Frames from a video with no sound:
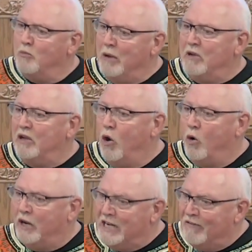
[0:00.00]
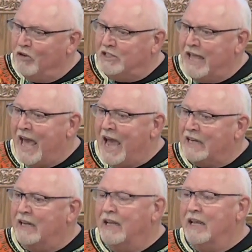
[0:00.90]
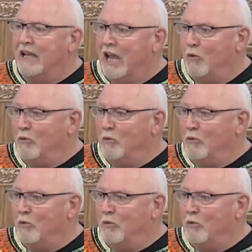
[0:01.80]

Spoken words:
maybe go on a different tack, and we